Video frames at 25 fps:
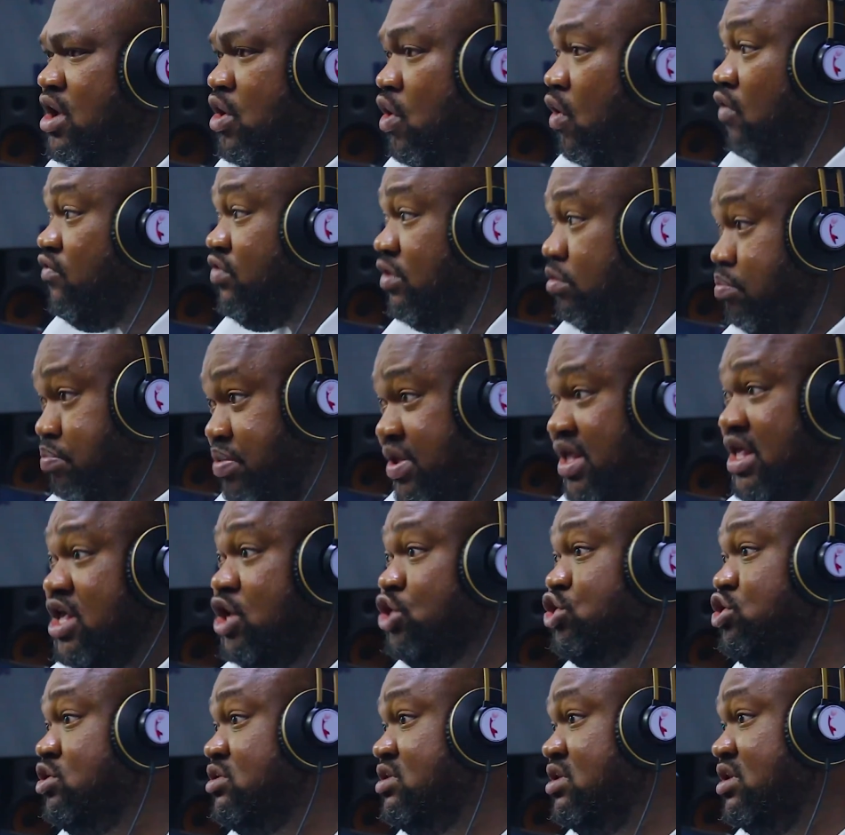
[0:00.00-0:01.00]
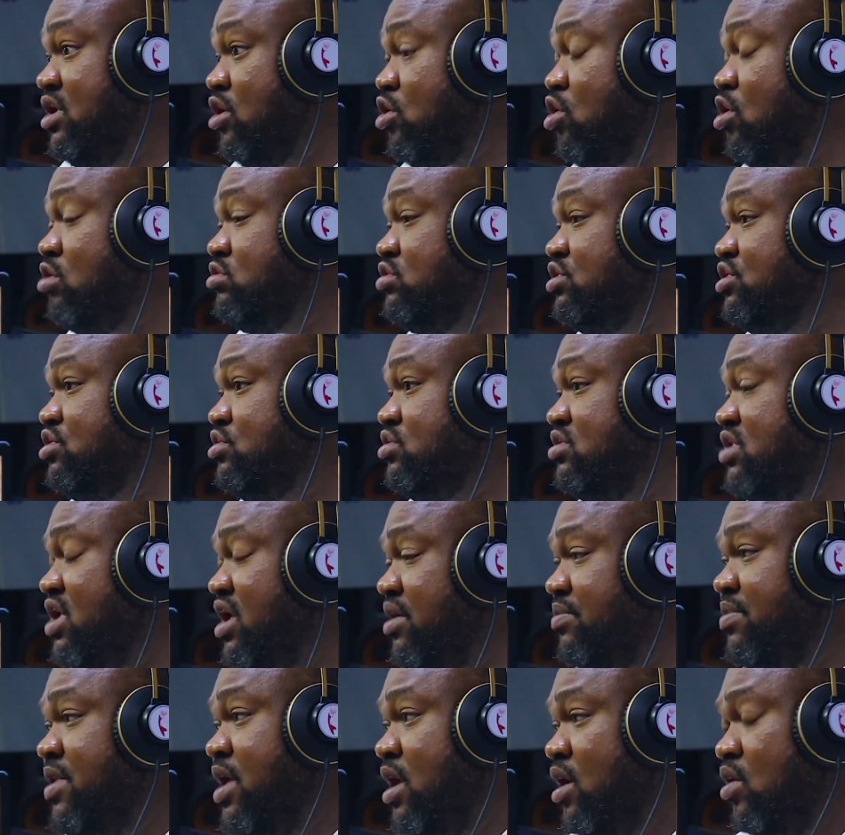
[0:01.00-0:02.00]
of the big issues in the country
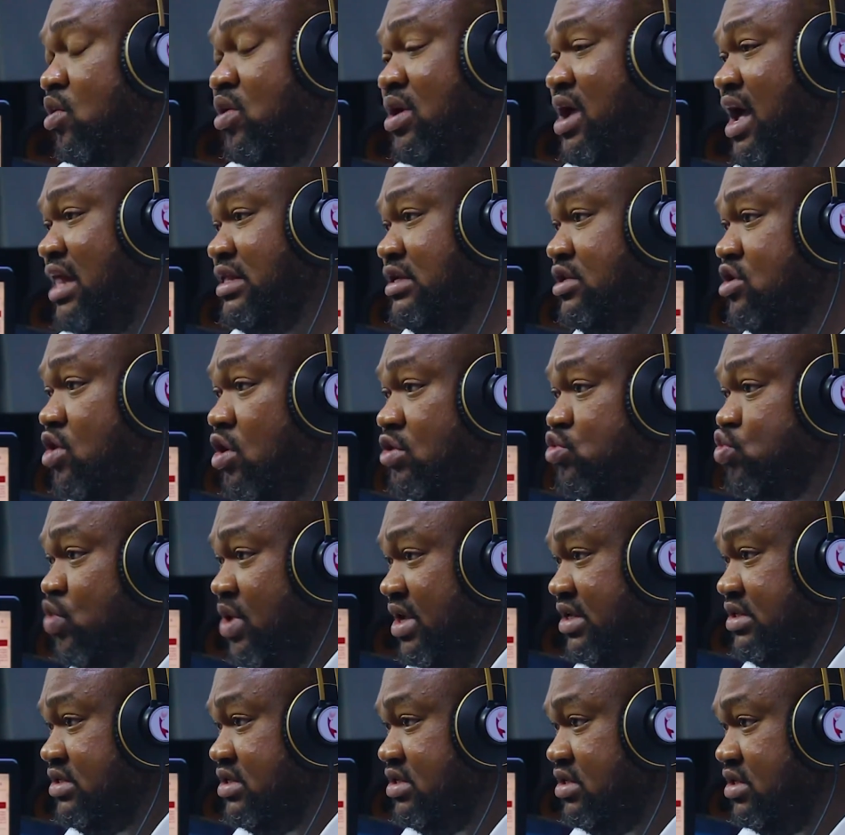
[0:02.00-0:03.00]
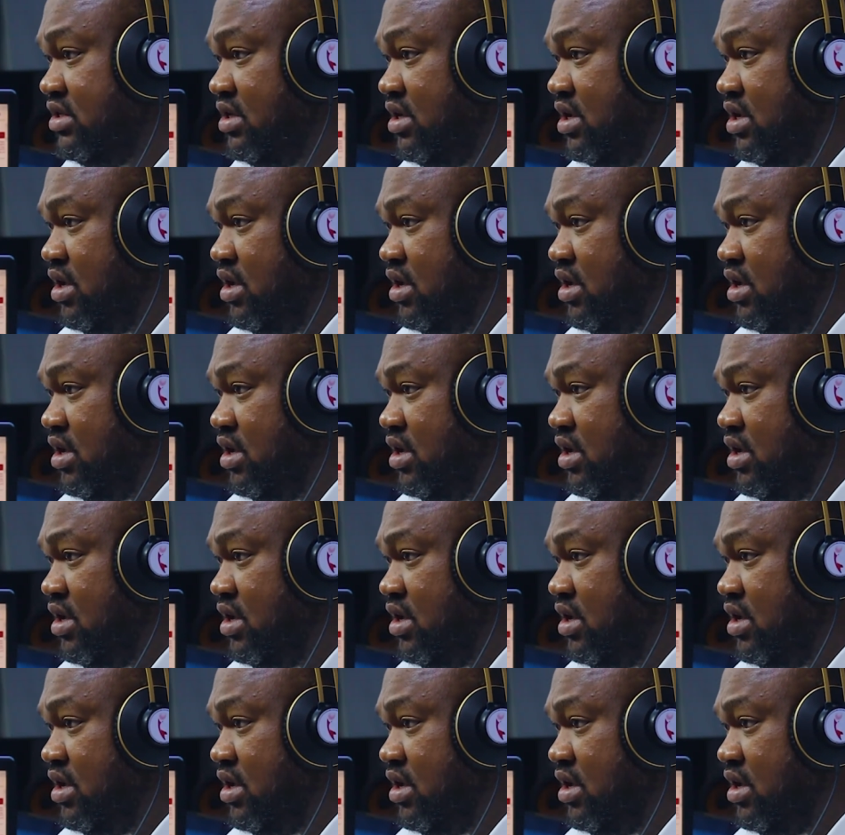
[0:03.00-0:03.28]
today. Look at the Northwest.